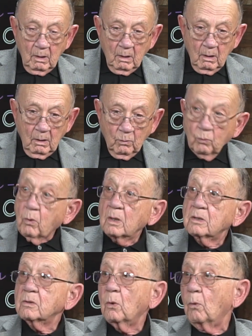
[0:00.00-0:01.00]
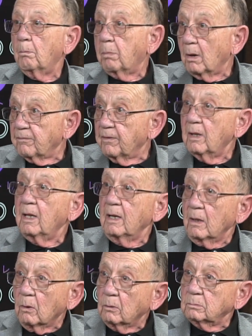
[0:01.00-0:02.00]
Russell
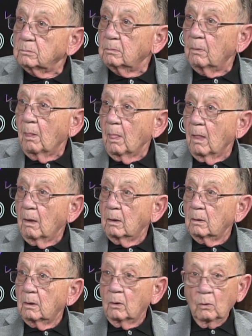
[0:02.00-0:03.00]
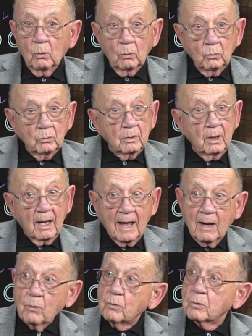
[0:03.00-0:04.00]
Buffalino, who the
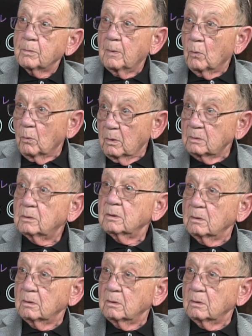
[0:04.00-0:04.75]
Irishman was.